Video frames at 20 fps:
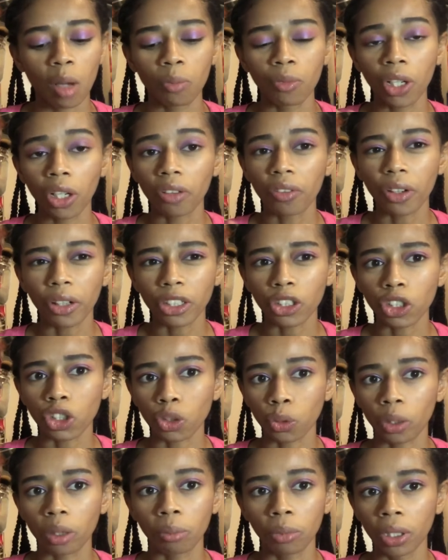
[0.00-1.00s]
Very, very
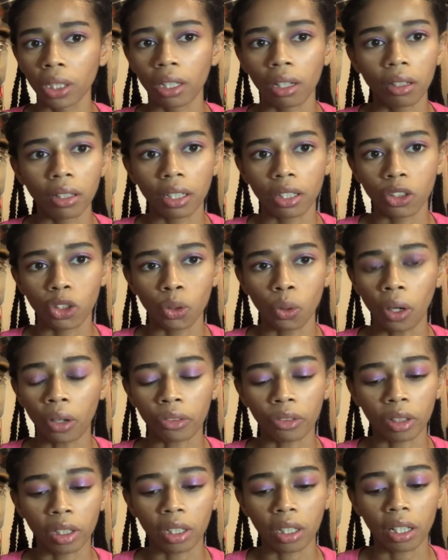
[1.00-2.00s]
short book, only
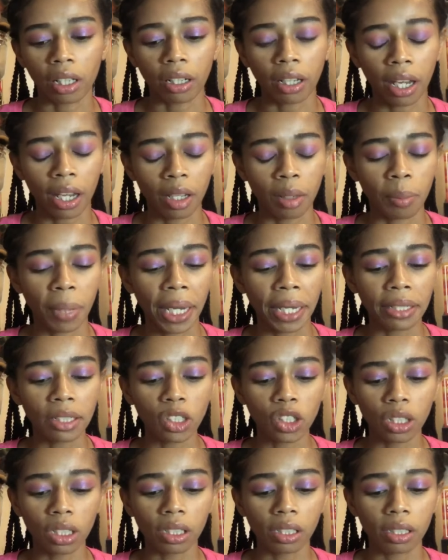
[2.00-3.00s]
208
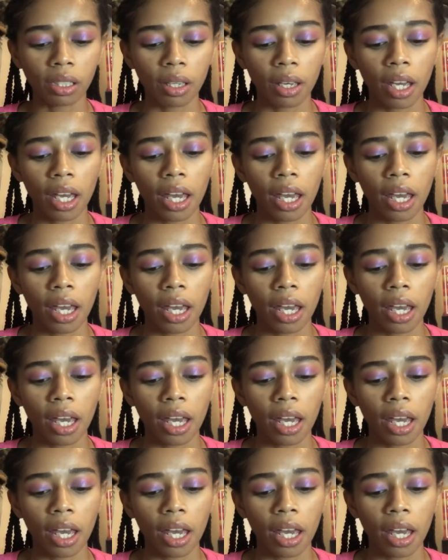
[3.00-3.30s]
pages.